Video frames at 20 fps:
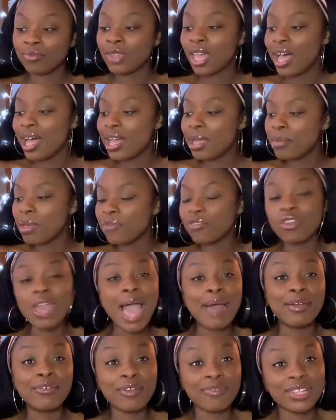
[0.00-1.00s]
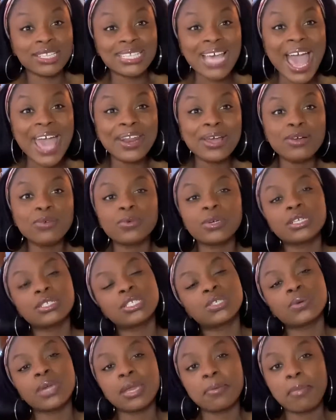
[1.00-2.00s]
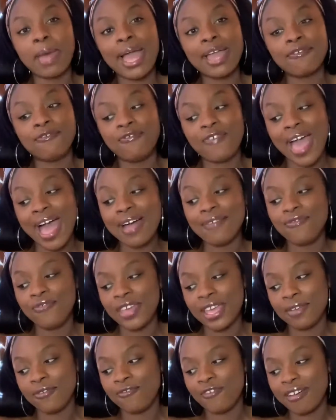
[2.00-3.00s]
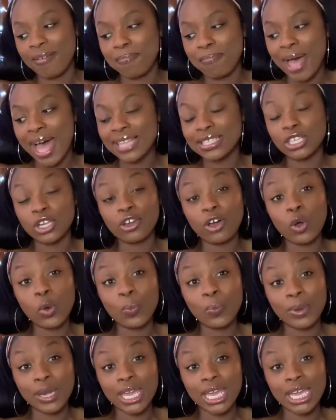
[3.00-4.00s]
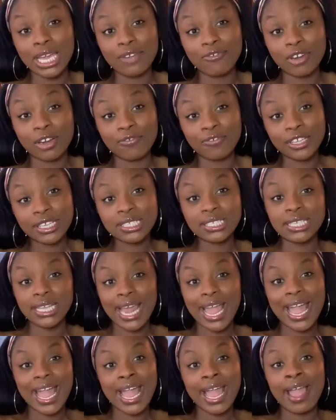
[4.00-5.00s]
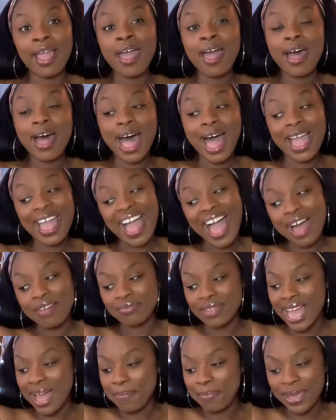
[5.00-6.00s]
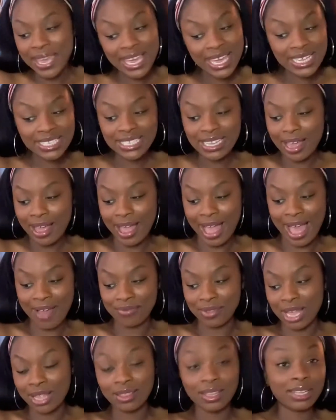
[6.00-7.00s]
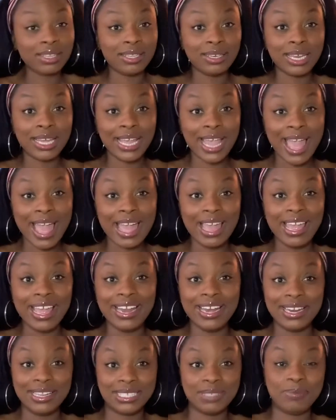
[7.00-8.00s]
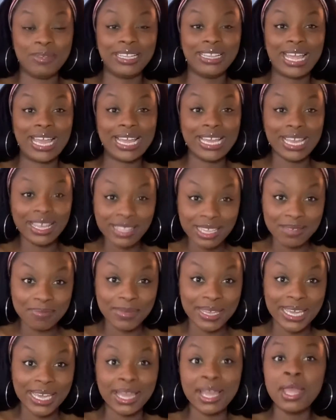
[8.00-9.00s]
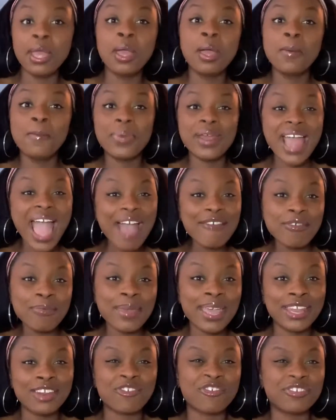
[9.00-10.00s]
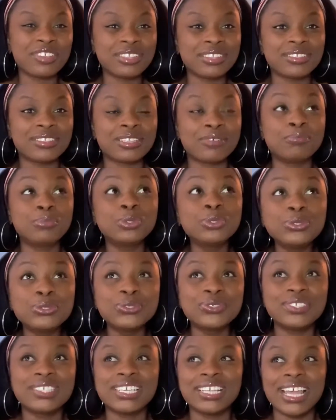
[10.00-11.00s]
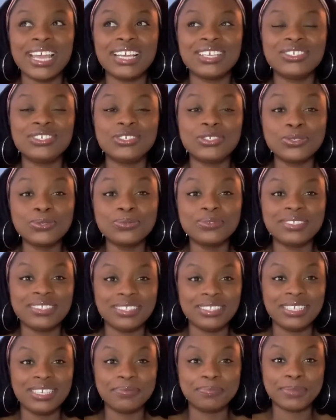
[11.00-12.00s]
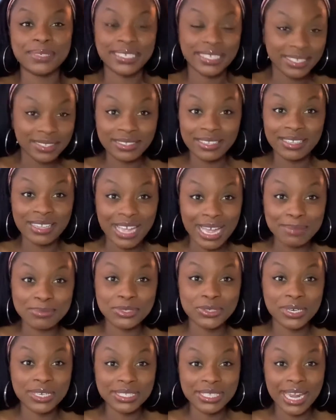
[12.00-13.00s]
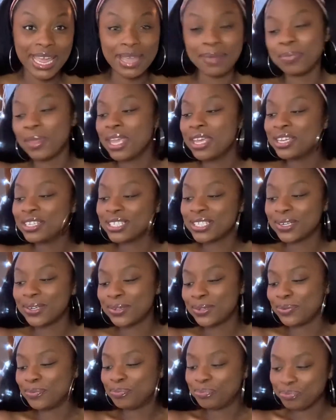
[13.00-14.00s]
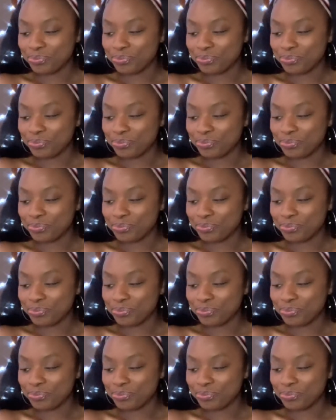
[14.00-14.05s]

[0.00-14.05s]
Um, if you haven't read the title, we're doing my FabFitFun box opening reveal today. I have not peeked, I have not looked in it yet, and it's been like killing me, but I haven't been in a, the mood to like shoot. But I'm shooting today. So